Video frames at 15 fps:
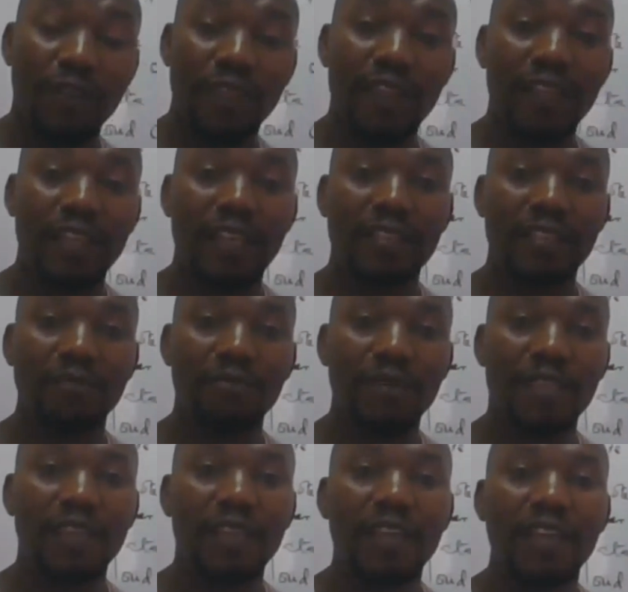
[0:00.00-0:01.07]
within
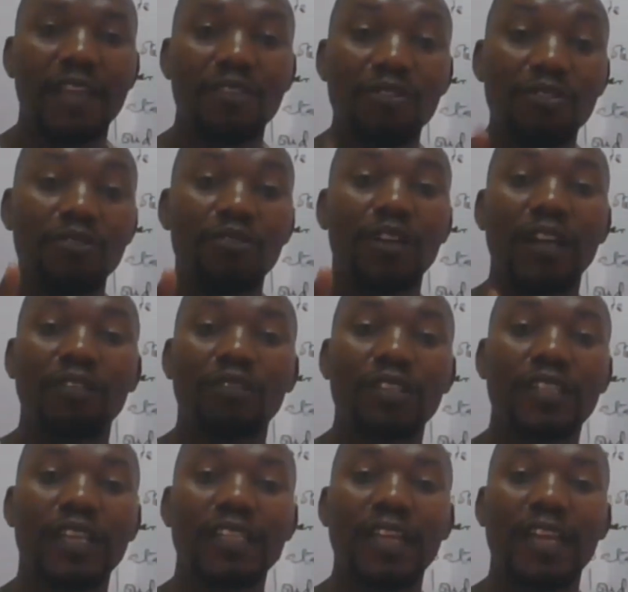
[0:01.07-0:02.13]
KCB. You
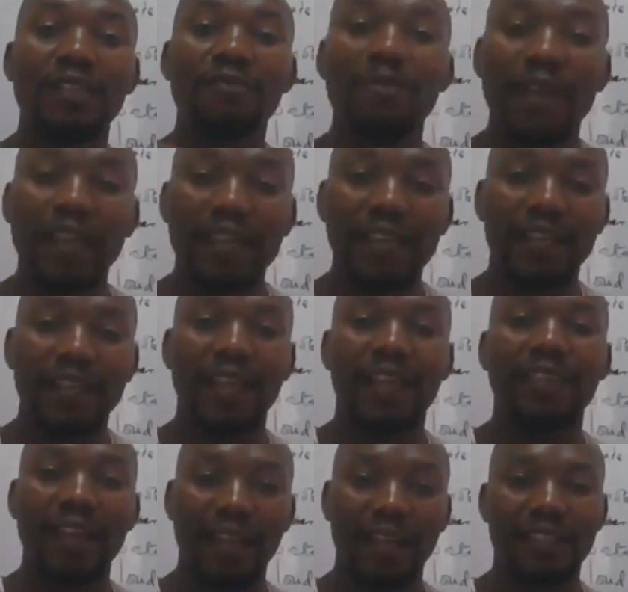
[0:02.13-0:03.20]
cannot create an email
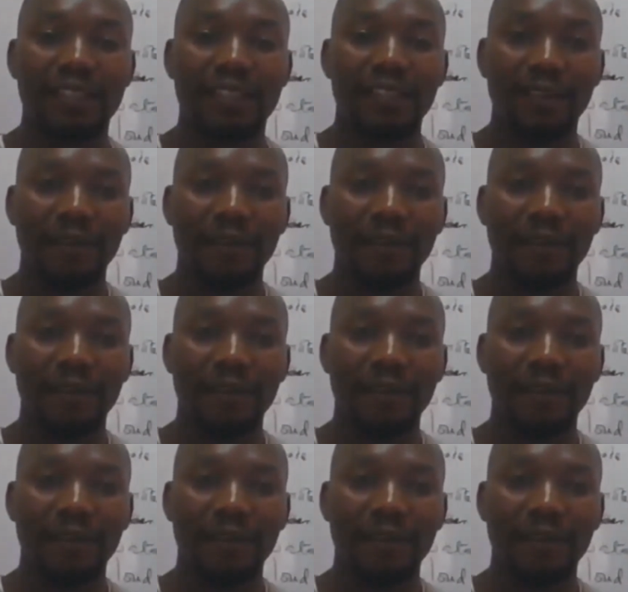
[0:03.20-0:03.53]
like that.